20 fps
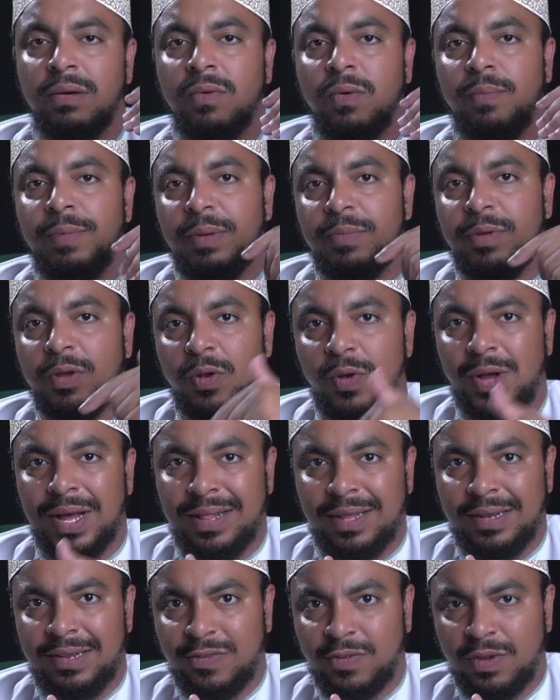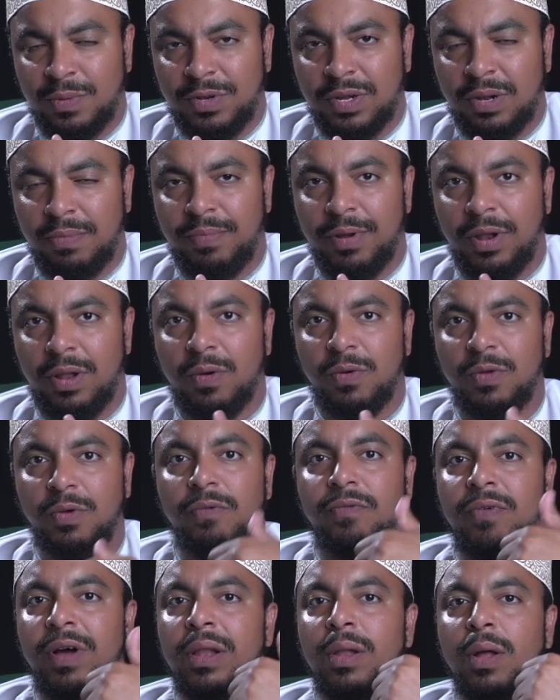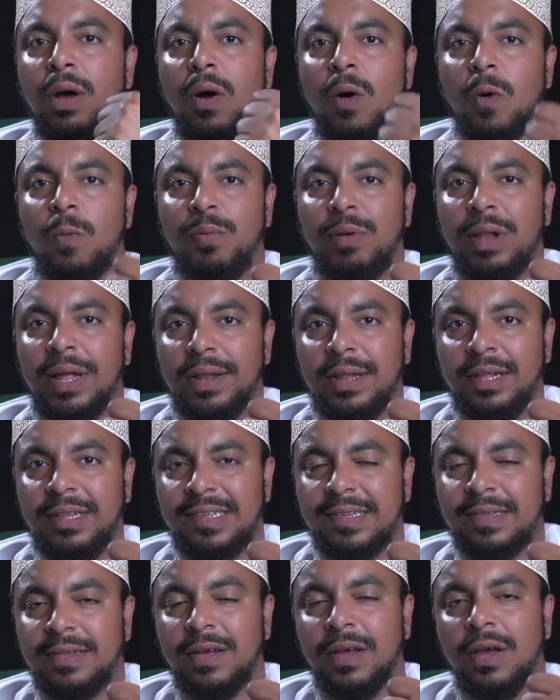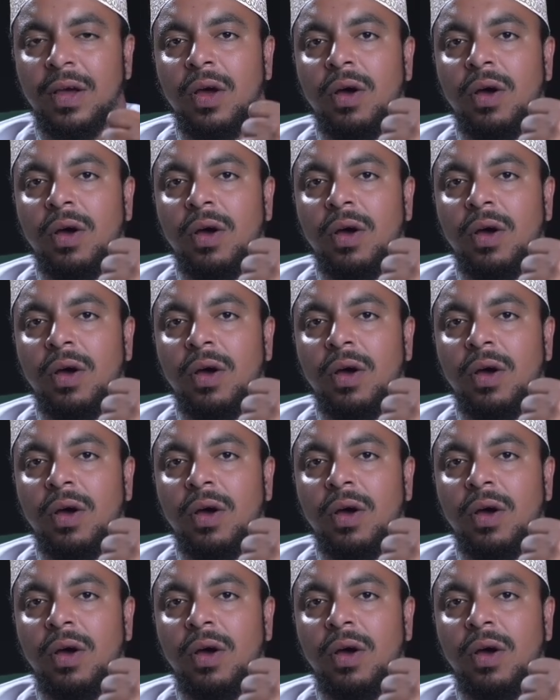or maybe you look at the description below, you find a whole playlist